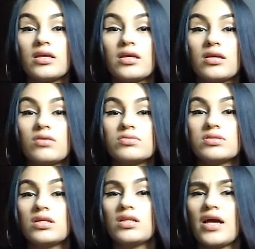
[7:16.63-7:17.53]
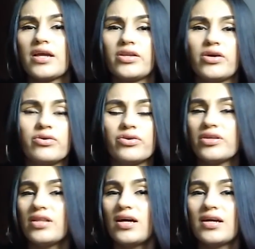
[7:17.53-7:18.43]
He was all like, no, you're
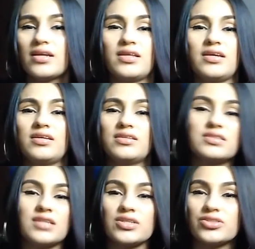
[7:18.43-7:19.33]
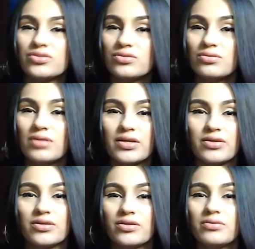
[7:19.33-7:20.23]
lying, like, it's not true, like,
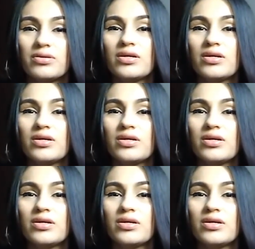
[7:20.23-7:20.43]
you know.